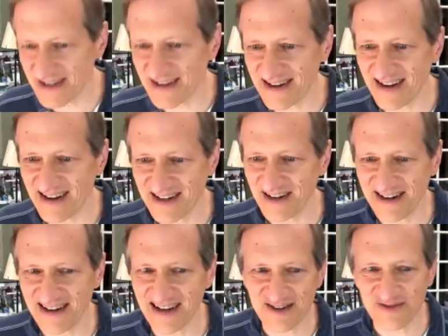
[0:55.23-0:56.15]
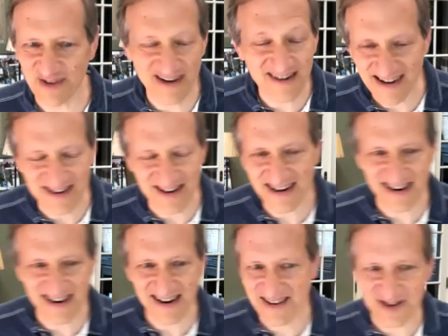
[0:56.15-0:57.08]

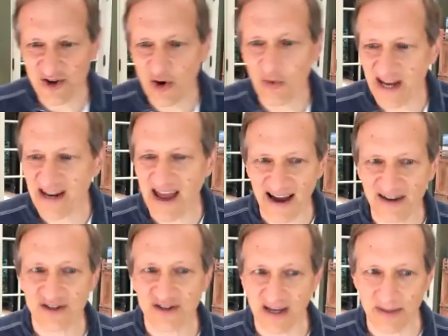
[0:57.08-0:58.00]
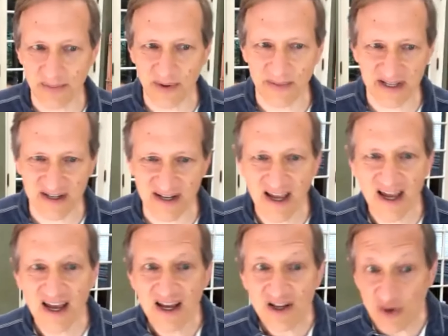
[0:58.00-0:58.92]
There's no way to actually implement it.
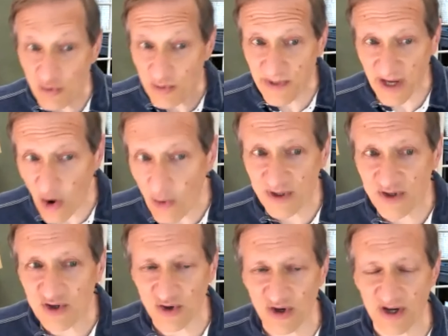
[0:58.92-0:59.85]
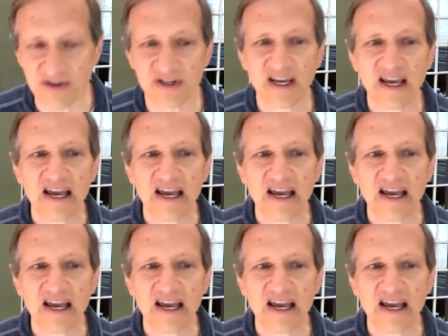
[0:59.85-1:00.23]
So it would be open source.